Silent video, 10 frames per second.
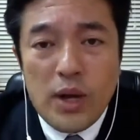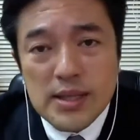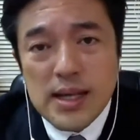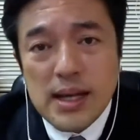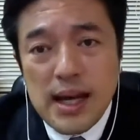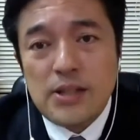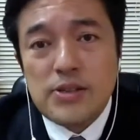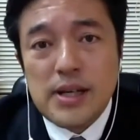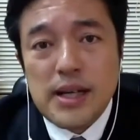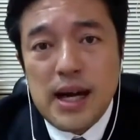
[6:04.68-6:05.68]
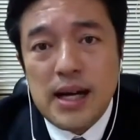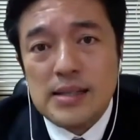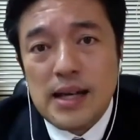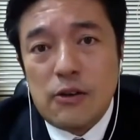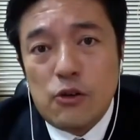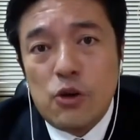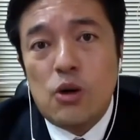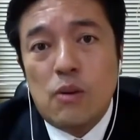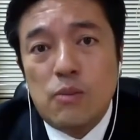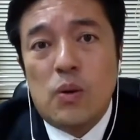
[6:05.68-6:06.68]
Western country has a
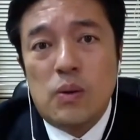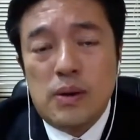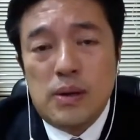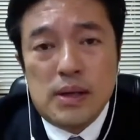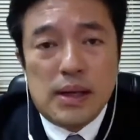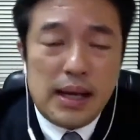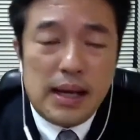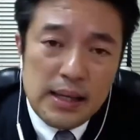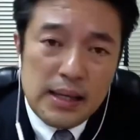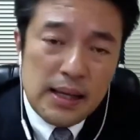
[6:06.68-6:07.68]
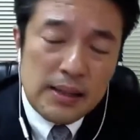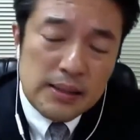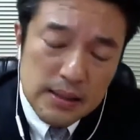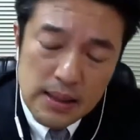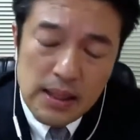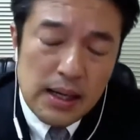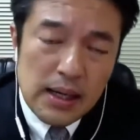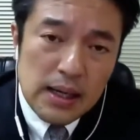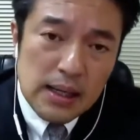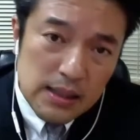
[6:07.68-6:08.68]
rule of law, and then
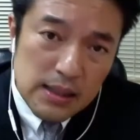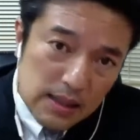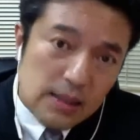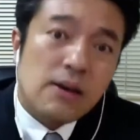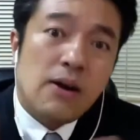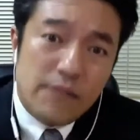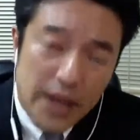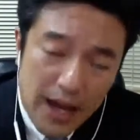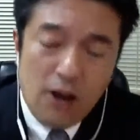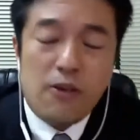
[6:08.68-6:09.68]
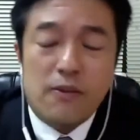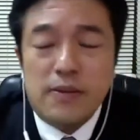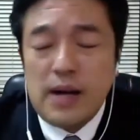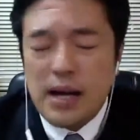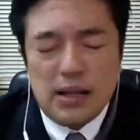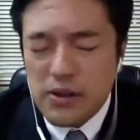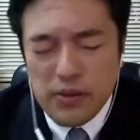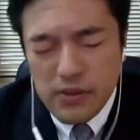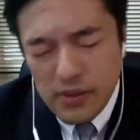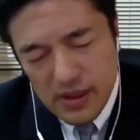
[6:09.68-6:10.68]
on behalf of
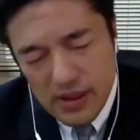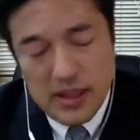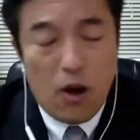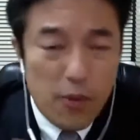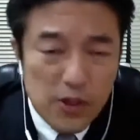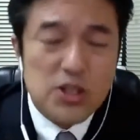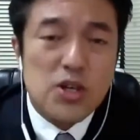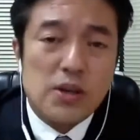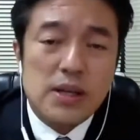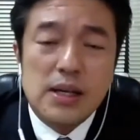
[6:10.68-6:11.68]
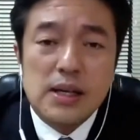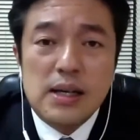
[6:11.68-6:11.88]
the opposition,